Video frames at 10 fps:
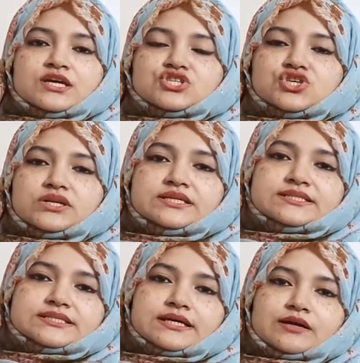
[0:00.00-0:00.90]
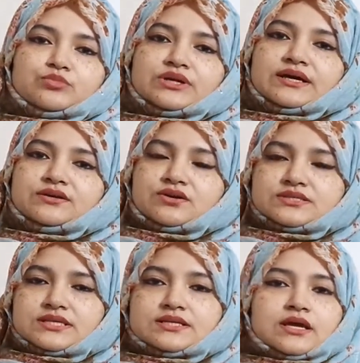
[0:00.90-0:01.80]
solid carbon
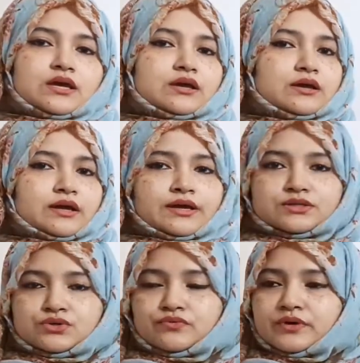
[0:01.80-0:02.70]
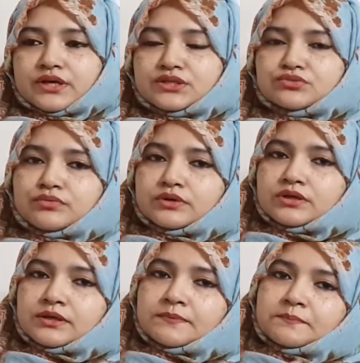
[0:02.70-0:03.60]
dioxide. And when
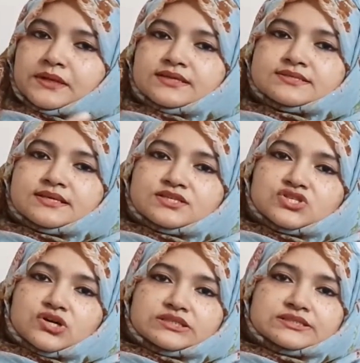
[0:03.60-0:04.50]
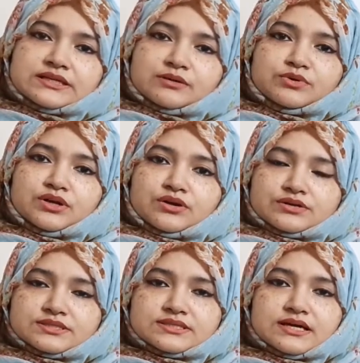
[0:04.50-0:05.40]
we place a solid carbon
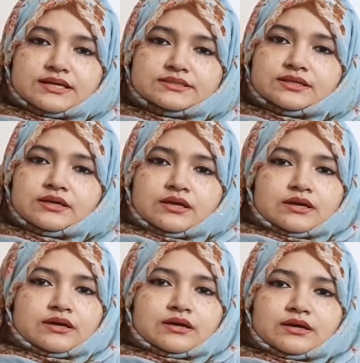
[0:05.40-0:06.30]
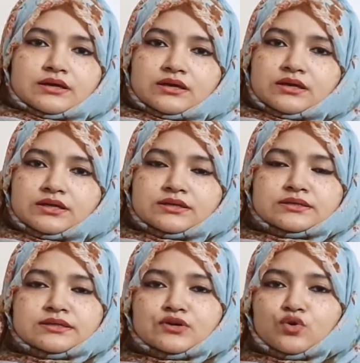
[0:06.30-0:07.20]
dioxide
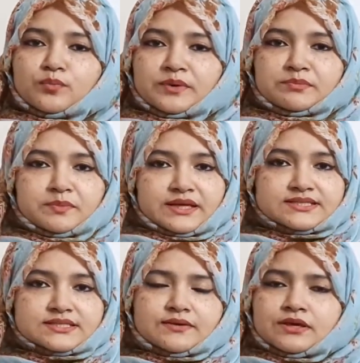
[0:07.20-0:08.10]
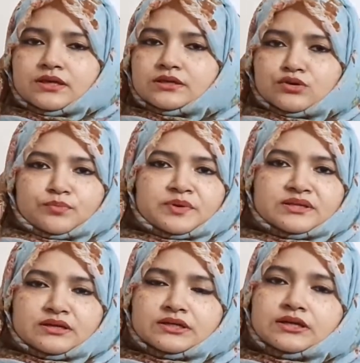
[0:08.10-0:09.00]
in an open place, in an open
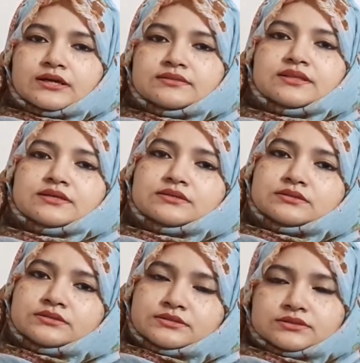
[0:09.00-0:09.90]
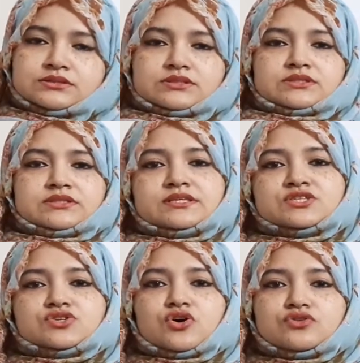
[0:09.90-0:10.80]
air, then
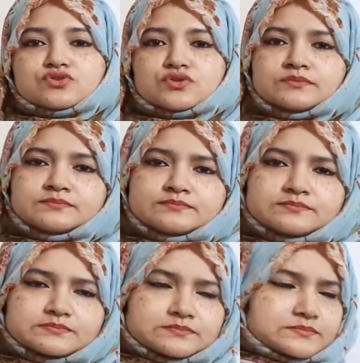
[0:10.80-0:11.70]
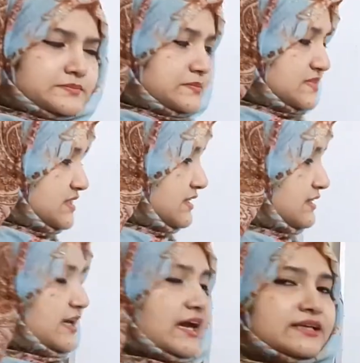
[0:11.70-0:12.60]
this also
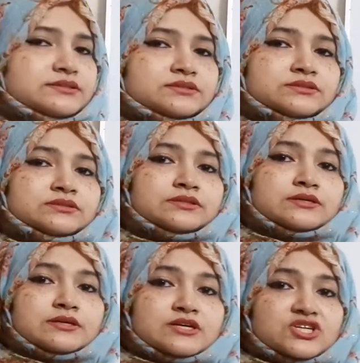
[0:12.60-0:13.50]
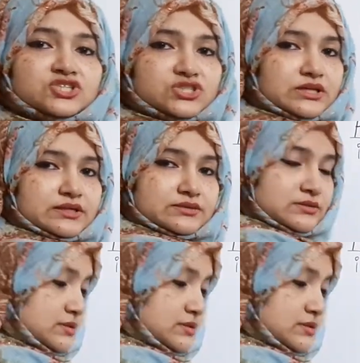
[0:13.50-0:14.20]
can churn